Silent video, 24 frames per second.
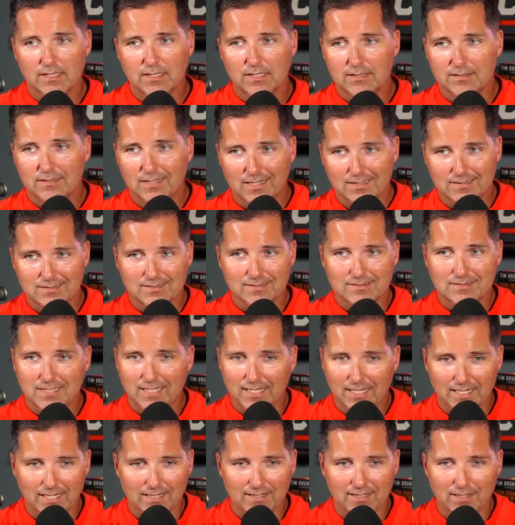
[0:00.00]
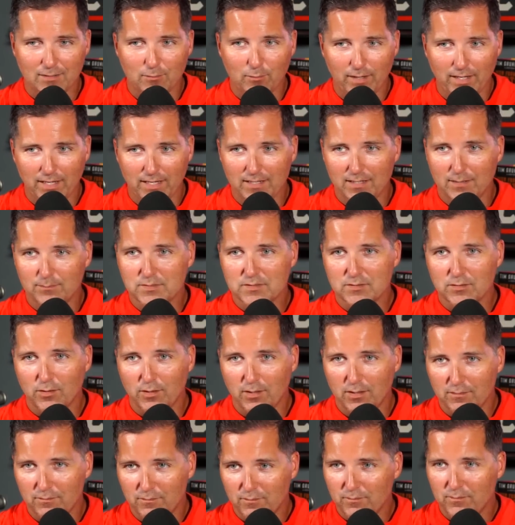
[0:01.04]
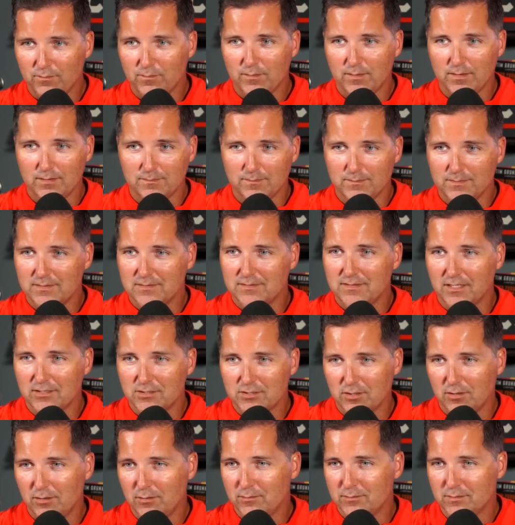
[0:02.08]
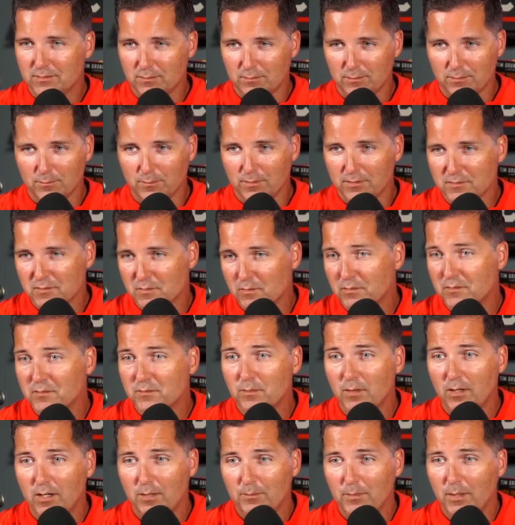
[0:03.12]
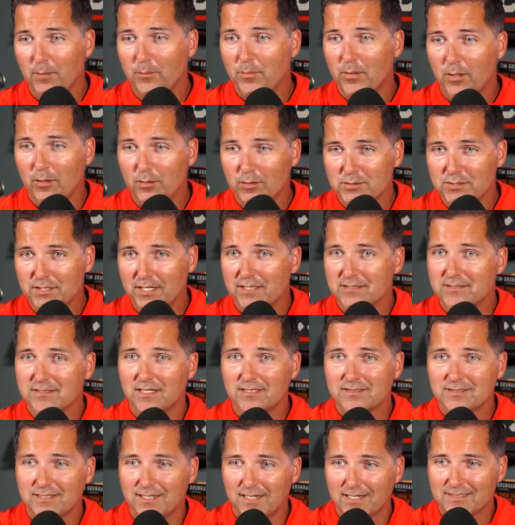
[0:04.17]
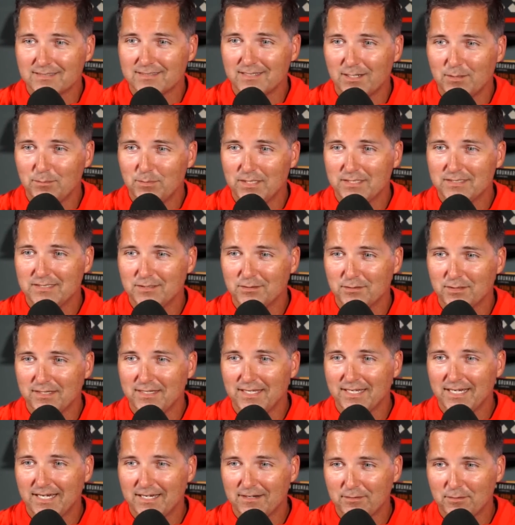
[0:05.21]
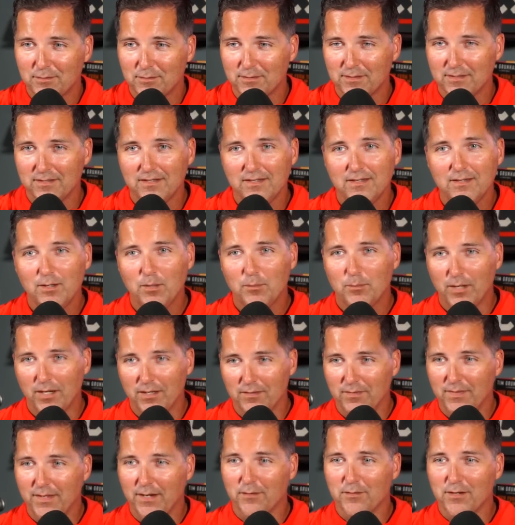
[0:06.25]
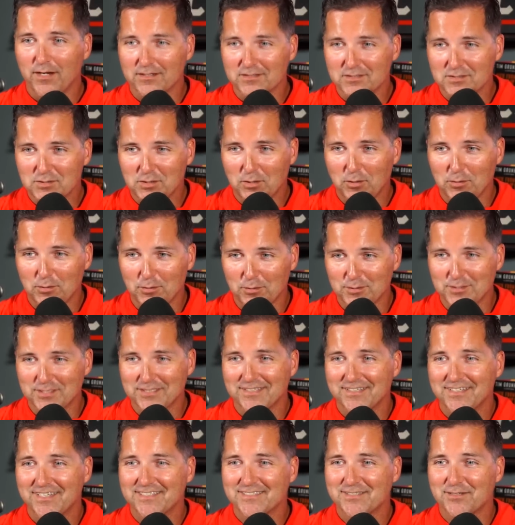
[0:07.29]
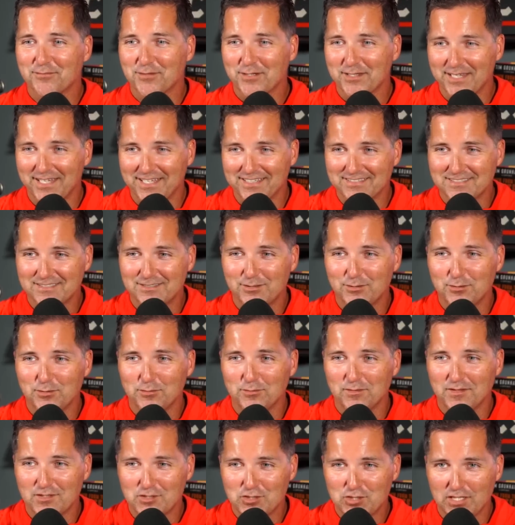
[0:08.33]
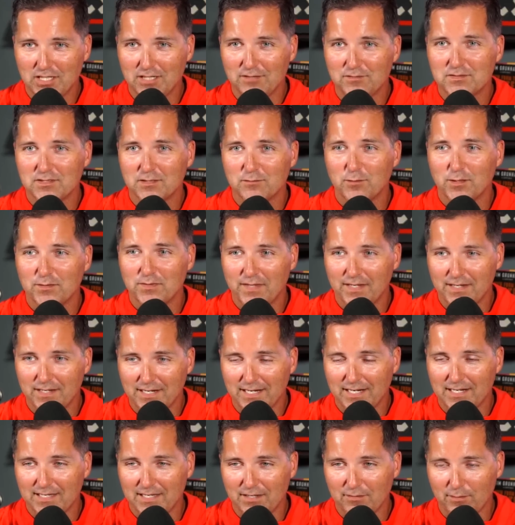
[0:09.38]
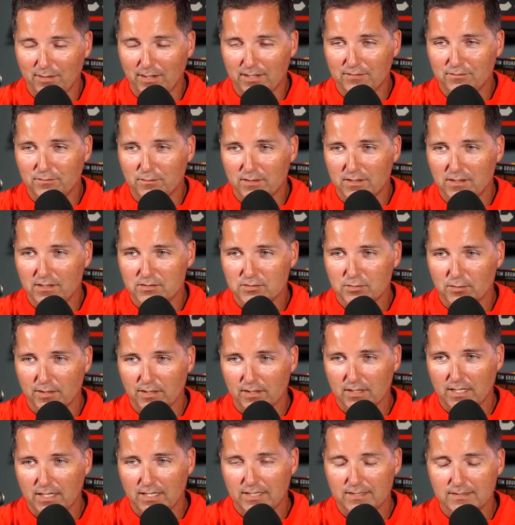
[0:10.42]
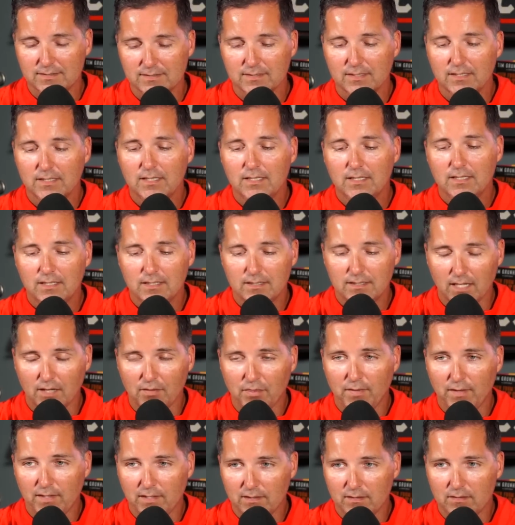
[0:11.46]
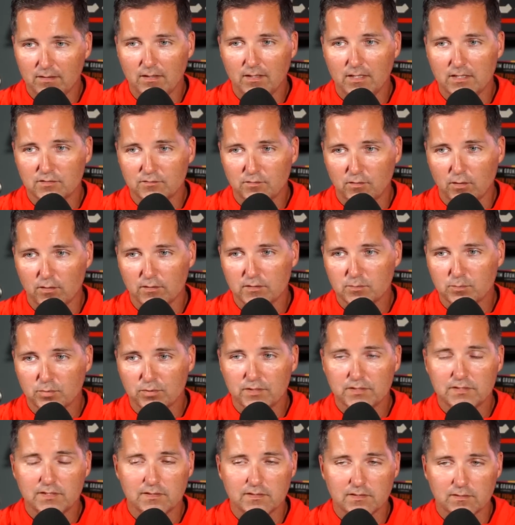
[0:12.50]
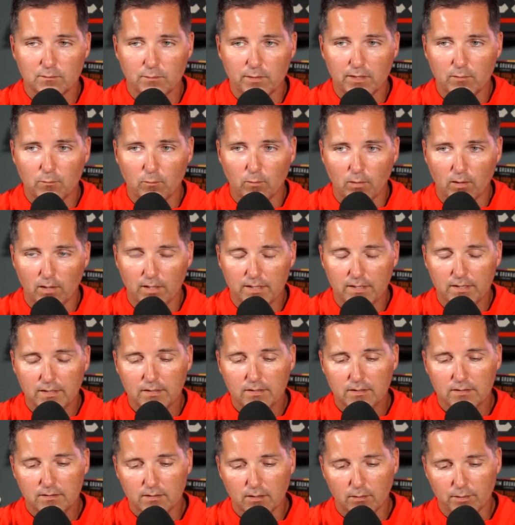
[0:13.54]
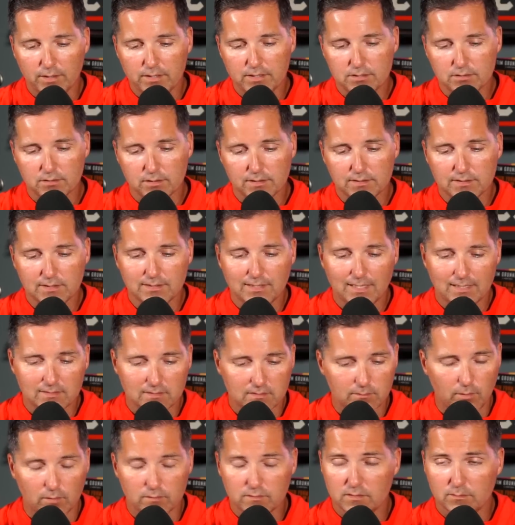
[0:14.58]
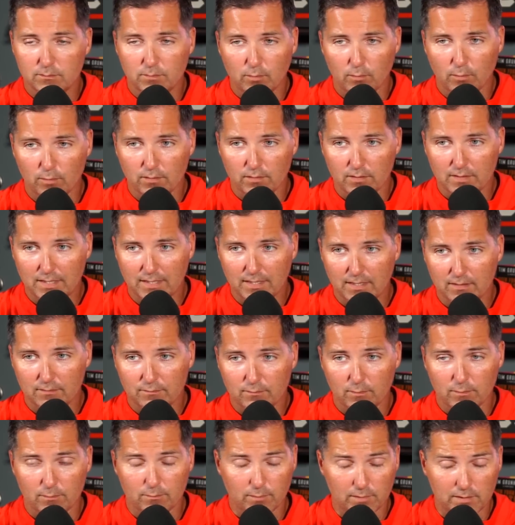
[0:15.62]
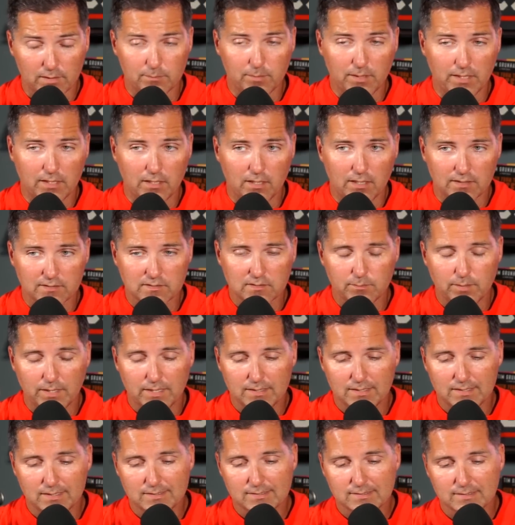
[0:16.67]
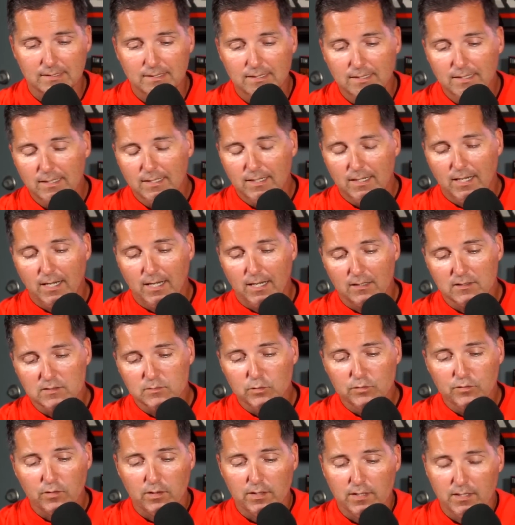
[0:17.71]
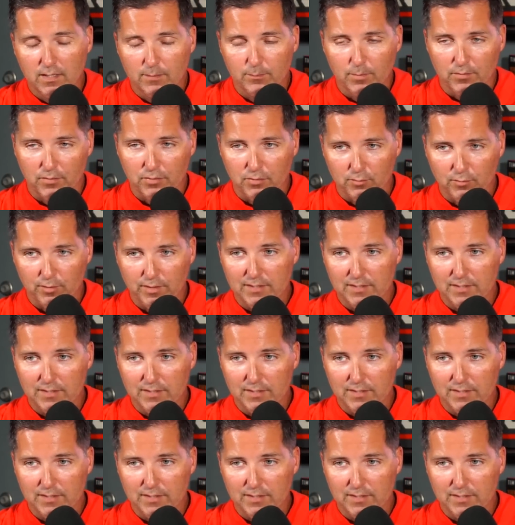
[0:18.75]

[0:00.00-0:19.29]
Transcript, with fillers: Not to take anything away, and I'm sorry if Nic Jones or Witherspoon's mom. I apologize, not saying it's not a big deal that they got hurt, but they're not starters as it relates to the Chiefs and what they got to get ready for the Detroit Lions. Nothing as far as preseason week one, no injuries, and that's the most important thing. If we're really being honest about this, uh, let's move on to number three.